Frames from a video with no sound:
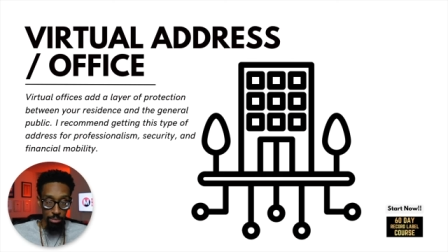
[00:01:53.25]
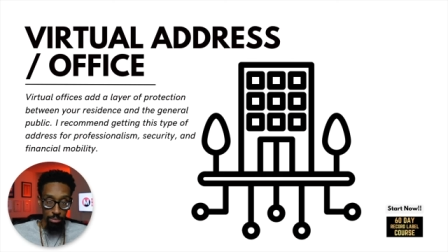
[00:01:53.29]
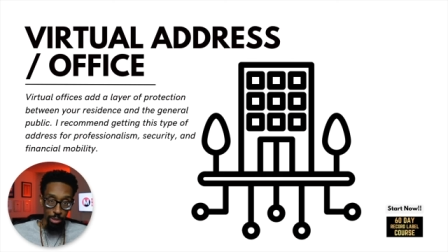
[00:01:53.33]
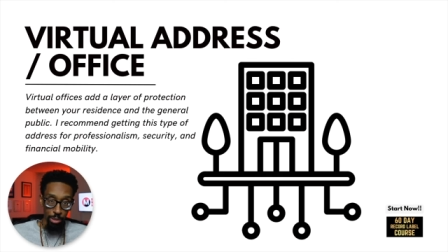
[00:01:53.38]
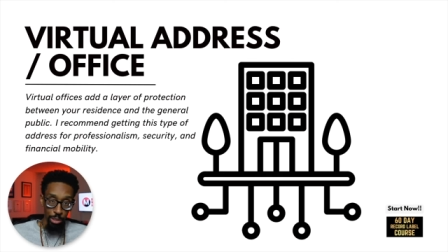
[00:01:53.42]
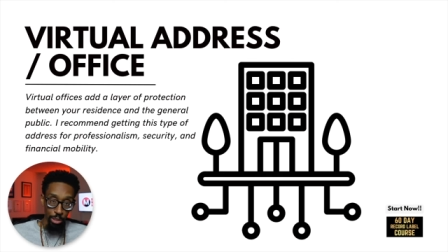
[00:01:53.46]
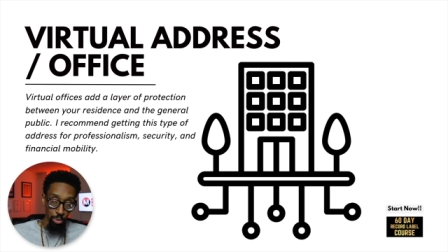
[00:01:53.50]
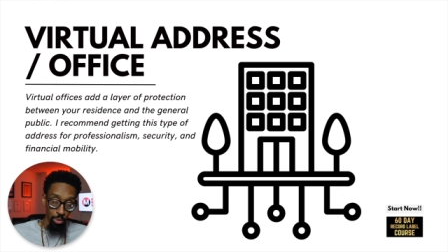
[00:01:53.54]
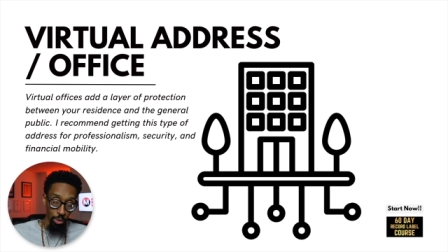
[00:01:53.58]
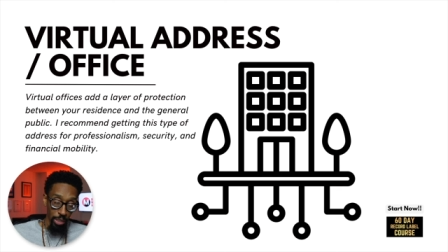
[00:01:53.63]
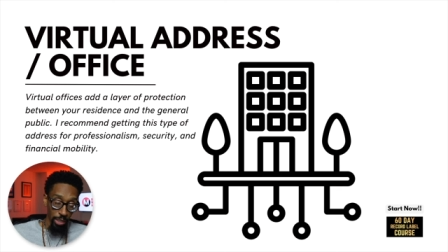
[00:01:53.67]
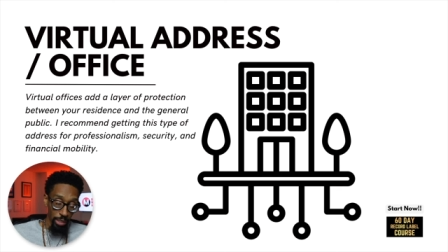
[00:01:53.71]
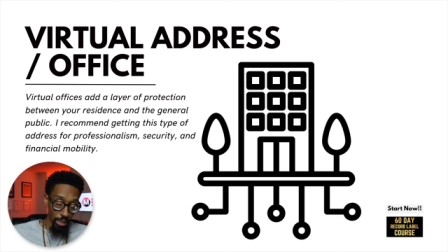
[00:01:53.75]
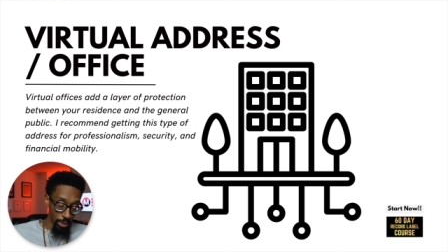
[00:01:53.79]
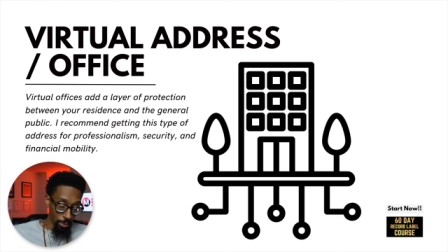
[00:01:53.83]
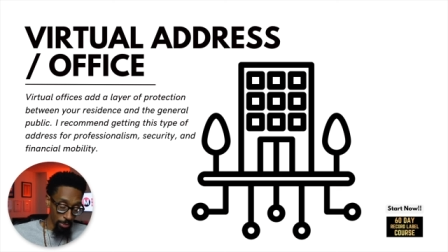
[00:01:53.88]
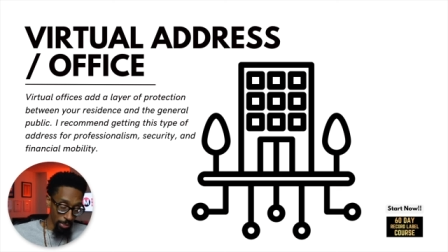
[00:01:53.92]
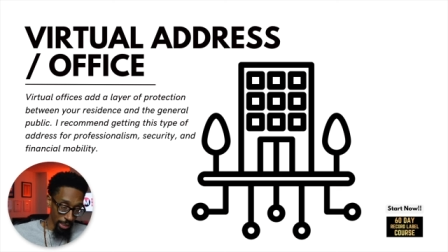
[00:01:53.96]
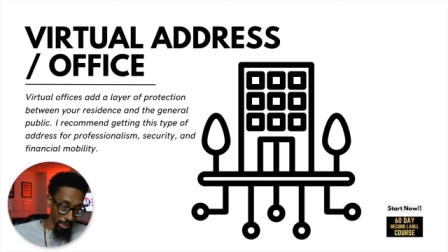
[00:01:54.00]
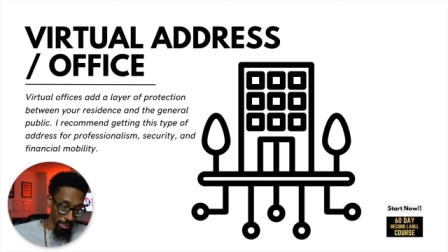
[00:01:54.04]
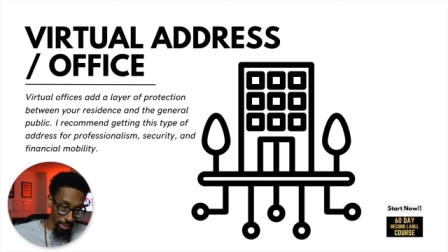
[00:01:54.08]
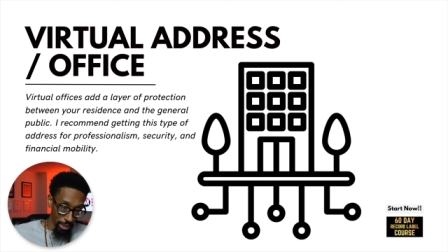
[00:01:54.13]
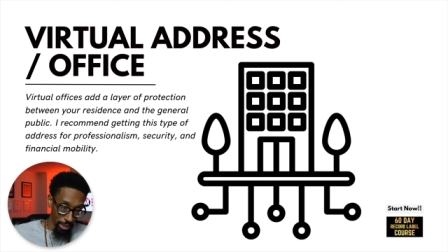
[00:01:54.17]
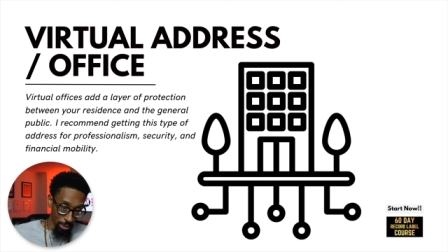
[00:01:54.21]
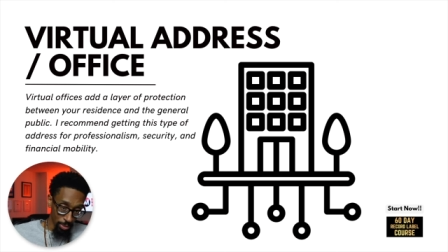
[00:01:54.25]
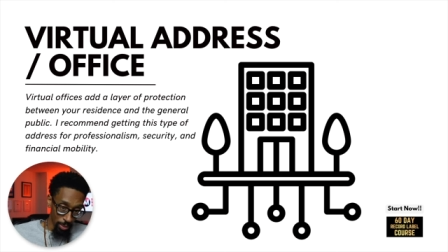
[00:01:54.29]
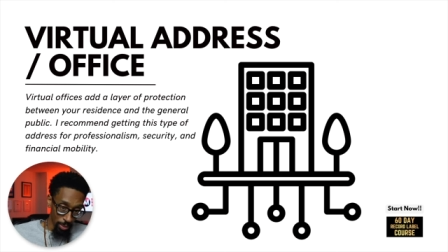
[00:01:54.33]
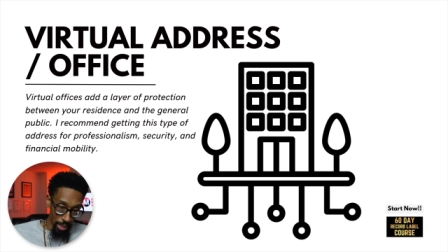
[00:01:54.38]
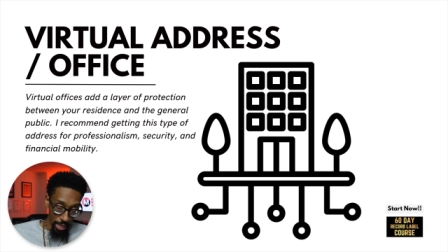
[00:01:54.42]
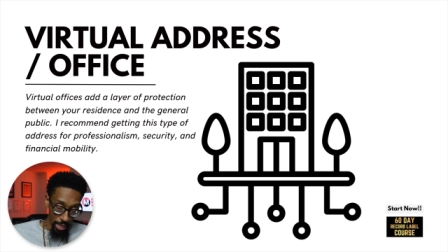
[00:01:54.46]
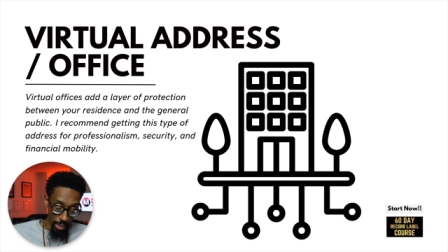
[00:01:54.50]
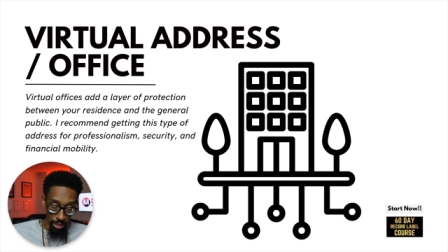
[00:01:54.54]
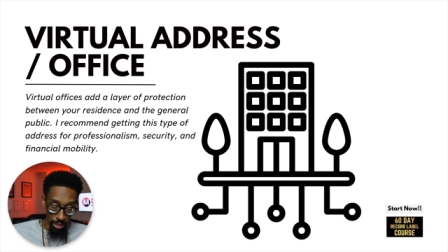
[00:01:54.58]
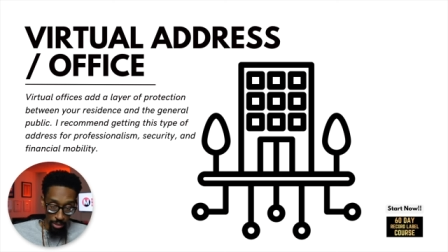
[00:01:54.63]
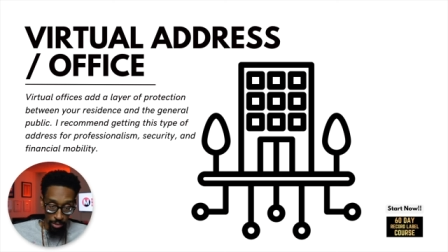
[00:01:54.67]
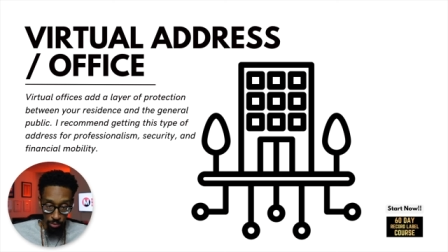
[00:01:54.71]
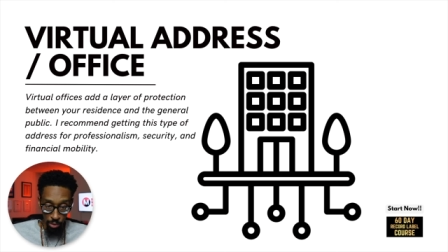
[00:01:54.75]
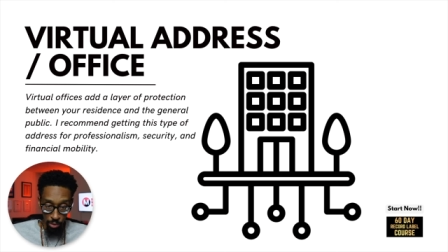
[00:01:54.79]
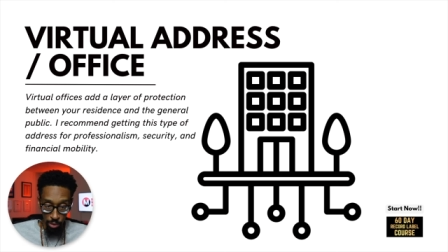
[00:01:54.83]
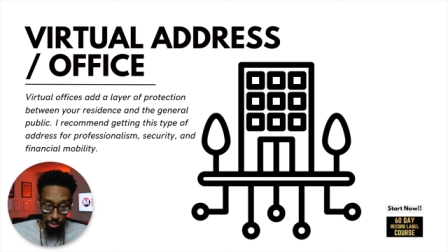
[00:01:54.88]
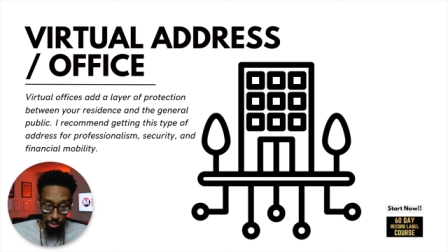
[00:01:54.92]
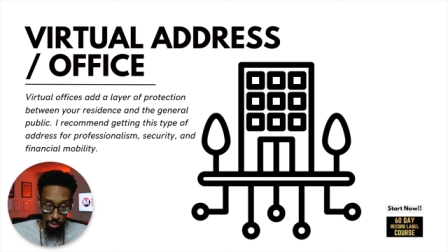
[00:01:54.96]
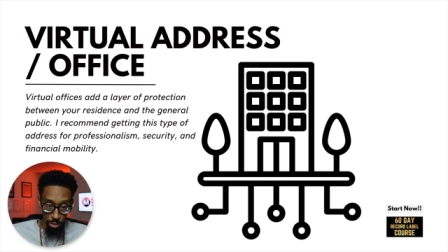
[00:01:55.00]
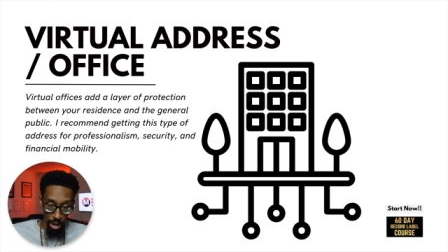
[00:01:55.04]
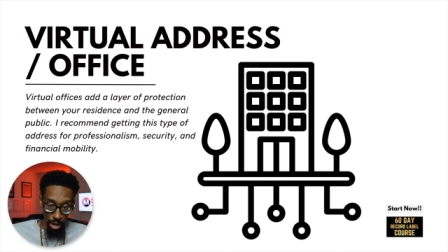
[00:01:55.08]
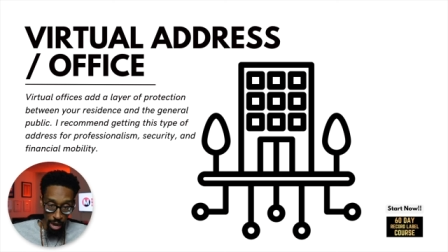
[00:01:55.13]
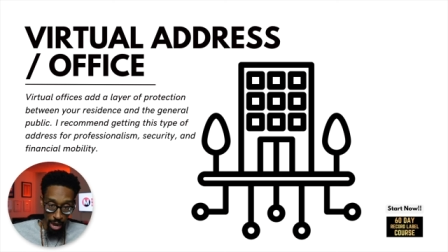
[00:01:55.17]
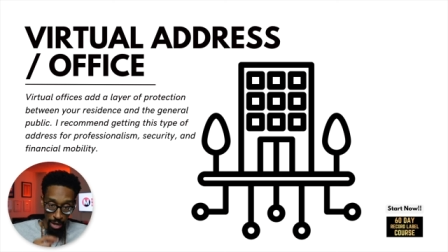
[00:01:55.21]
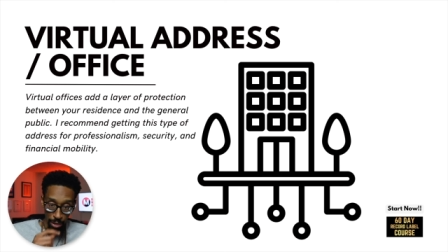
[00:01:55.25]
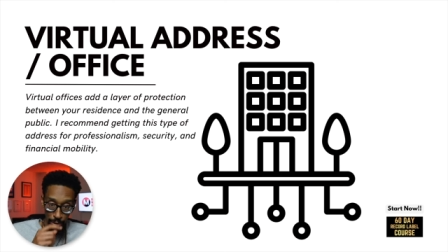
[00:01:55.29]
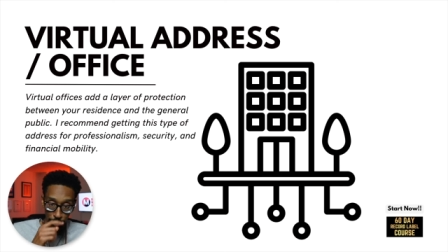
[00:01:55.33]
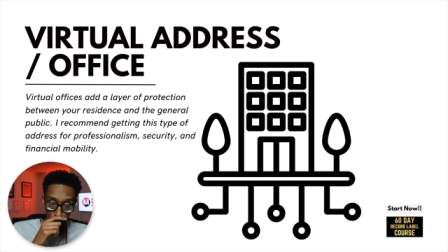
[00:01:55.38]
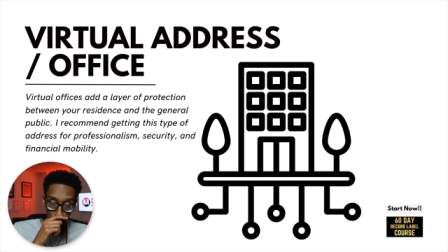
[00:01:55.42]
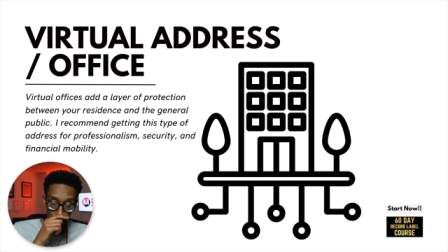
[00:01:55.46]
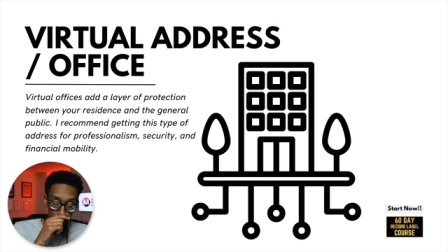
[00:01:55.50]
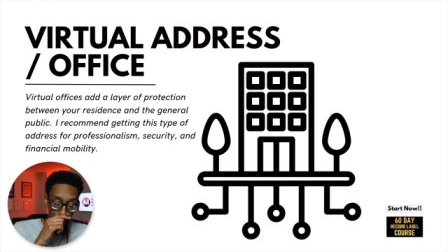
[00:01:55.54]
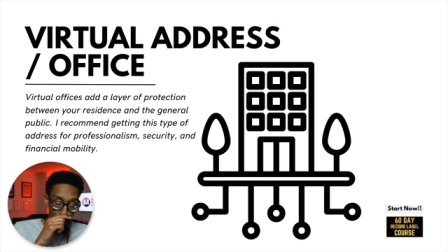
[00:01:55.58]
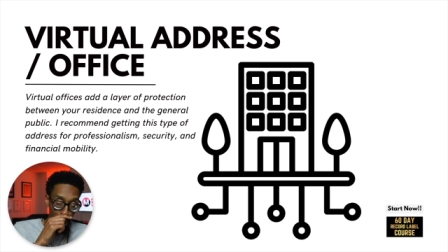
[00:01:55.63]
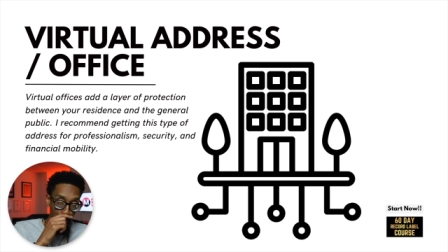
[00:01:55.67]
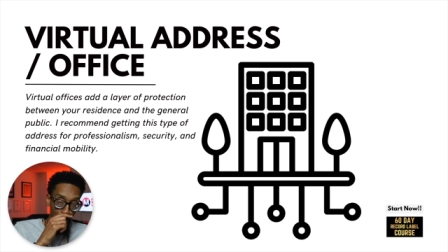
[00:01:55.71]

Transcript: Between the business plan and the virtual address,